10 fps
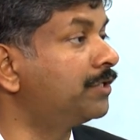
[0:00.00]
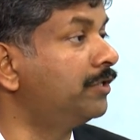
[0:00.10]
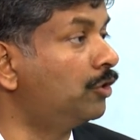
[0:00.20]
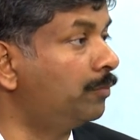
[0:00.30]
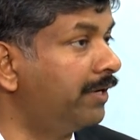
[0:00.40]

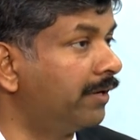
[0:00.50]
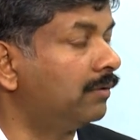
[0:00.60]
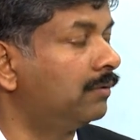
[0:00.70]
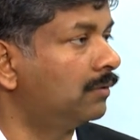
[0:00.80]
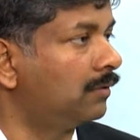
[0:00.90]
need to be done,
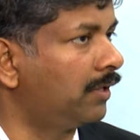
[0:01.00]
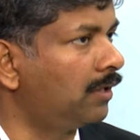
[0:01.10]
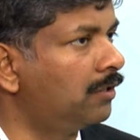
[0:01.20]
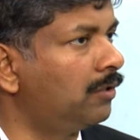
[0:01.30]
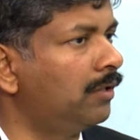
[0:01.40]

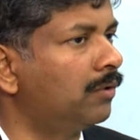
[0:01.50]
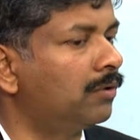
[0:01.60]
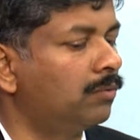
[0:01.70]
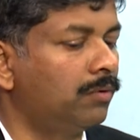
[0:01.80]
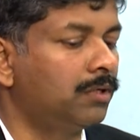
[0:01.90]
right?
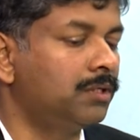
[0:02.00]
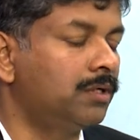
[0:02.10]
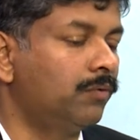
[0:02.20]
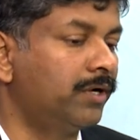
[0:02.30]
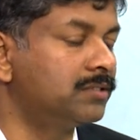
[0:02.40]

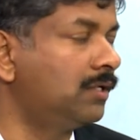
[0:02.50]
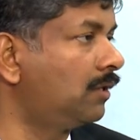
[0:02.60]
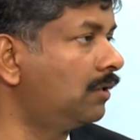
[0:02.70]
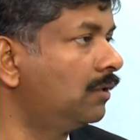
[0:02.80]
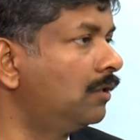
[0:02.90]
One is
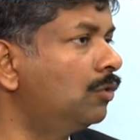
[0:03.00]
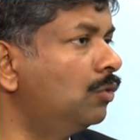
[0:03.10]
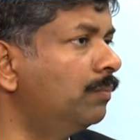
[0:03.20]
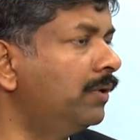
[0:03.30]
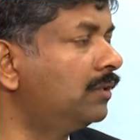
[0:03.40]
that
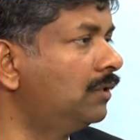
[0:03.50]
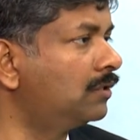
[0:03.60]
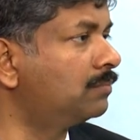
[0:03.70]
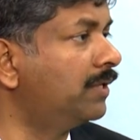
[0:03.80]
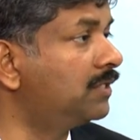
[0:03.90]
to make
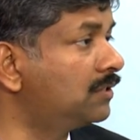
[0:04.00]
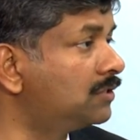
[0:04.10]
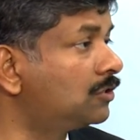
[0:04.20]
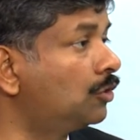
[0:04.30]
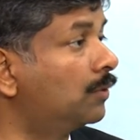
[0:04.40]
these
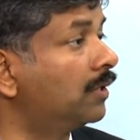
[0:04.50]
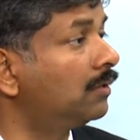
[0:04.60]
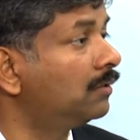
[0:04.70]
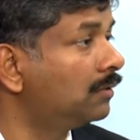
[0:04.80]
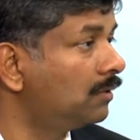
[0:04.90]
medicines quicker,
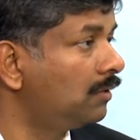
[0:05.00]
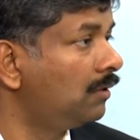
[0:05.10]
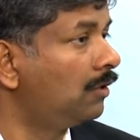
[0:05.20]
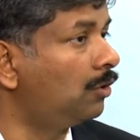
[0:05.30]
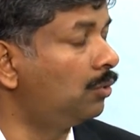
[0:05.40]

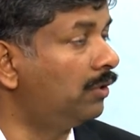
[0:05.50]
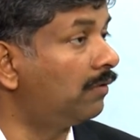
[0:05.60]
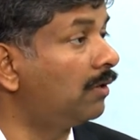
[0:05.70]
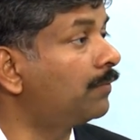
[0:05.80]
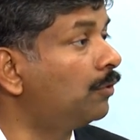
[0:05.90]
to
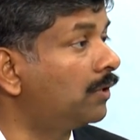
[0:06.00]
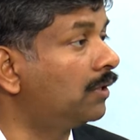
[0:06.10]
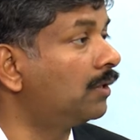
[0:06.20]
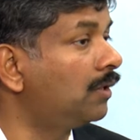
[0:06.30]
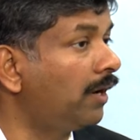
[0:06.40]
develop
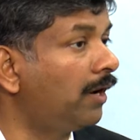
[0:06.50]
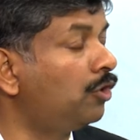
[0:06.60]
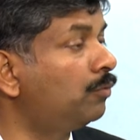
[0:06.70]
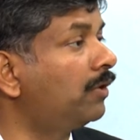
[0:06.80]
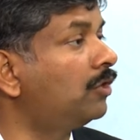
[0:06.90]
quicker,
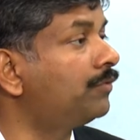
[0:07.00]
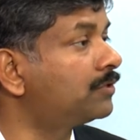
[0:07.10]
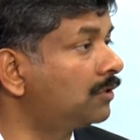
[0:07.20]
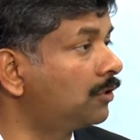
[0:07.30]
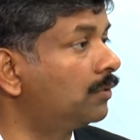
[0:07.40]
and to
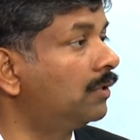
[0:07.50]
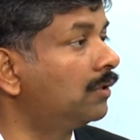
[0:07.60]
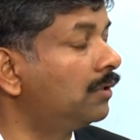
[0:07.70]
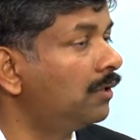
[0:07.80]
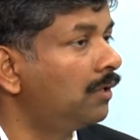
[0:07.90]
manufacture
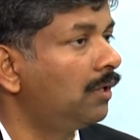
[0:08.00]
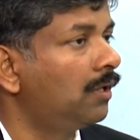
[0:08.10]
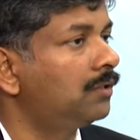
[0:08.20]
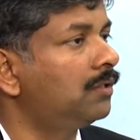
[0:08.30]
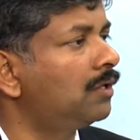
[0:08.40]
quicker.
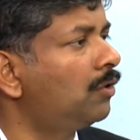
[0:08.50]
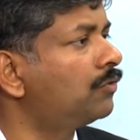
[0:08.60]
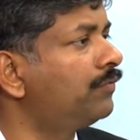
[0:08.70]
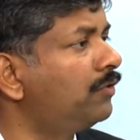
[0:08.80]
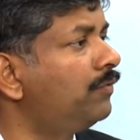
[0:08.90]
There are a lot
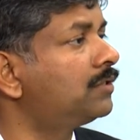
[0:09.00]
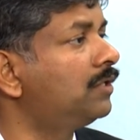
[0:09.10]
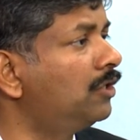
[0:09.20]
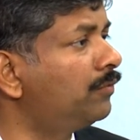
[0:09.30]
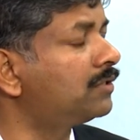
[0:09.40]
of
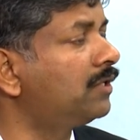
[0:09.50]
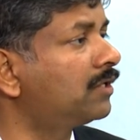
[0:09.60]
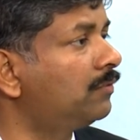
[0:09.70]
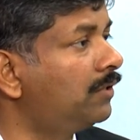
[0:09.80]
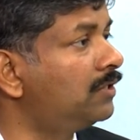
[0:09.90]
innovation
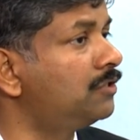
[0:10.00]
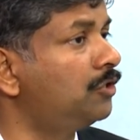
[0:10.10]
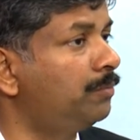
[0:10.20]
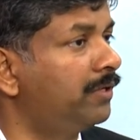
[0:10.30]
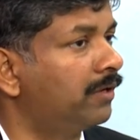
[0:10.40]
activities
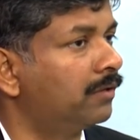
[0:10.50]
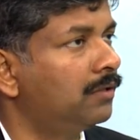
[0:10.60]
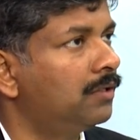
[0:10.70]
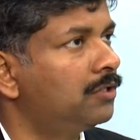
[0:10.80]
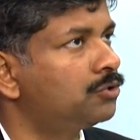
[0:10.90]
need to be done.
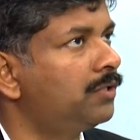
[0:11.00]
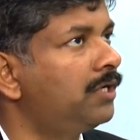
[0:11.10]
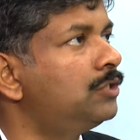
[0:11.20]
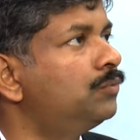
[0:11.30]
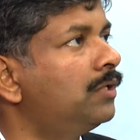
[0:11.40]
So
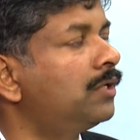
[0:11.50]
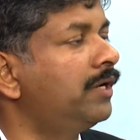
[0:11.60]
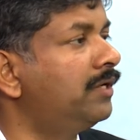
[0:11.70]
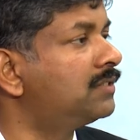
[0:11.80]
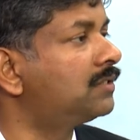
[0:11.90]
that is where
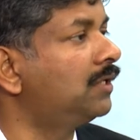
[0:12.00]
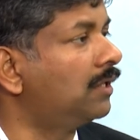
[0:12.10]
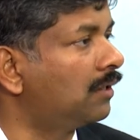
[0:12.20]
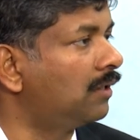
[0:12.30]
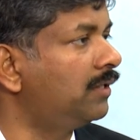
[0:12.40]

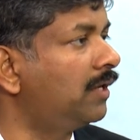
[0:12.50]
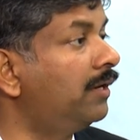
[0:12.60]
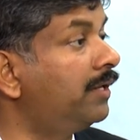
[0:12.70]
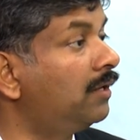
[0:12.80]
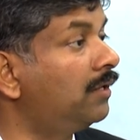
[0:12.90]
the
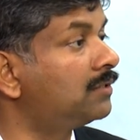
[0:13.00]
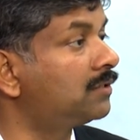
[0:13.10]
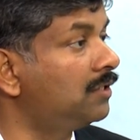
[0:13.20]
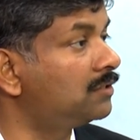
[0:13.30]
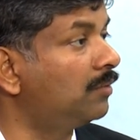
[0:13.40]
analytical
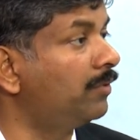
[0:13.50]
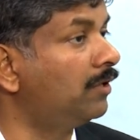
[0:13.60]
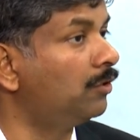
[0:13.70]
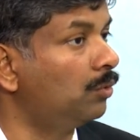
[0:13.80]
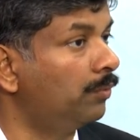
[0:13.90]
industry is coming
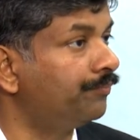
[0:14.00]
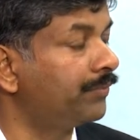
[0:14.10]
into